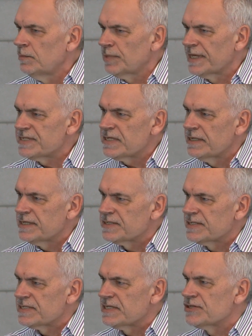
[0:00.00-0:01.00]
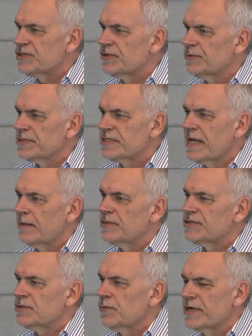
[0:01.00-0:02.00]
placing his decision to
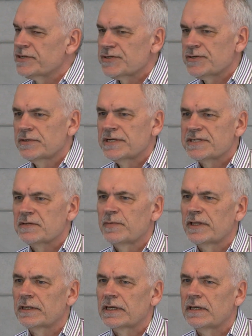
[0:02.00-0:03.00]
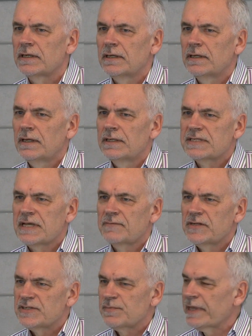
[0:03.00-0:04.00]
establish a registered disability
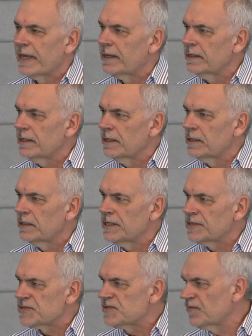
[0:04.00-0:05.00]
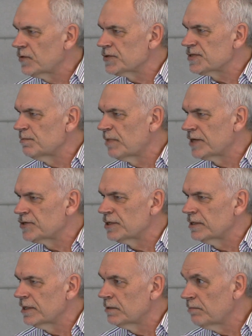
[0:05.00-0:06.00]
savings plan in his first
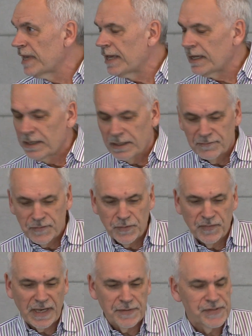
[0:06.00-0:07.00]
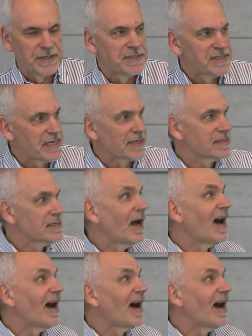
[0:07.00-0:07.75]
budget in May of 2006.